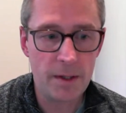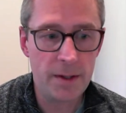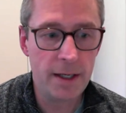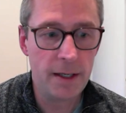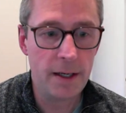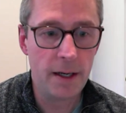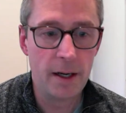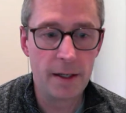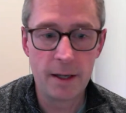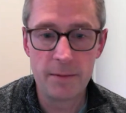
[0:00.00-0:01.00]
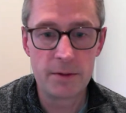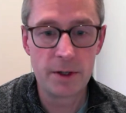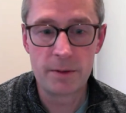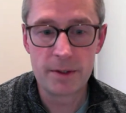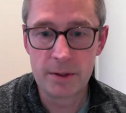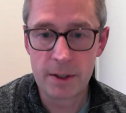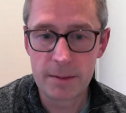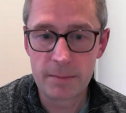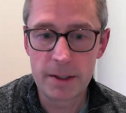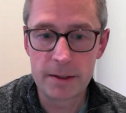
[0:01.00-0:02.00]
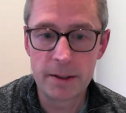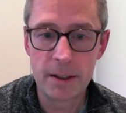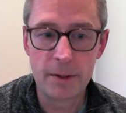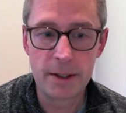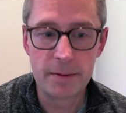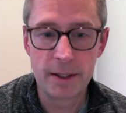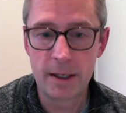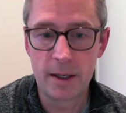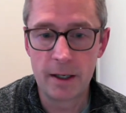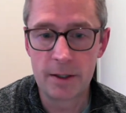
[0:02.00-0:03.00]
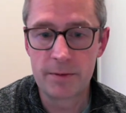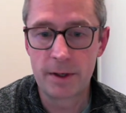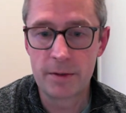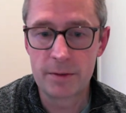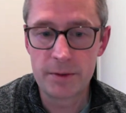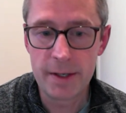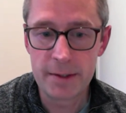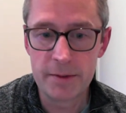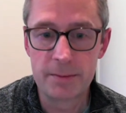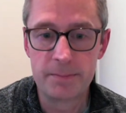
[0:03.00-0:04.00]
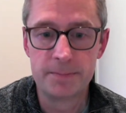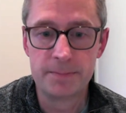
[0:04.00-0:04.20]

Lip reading: then there's no reason that they can't last for hundreds of years.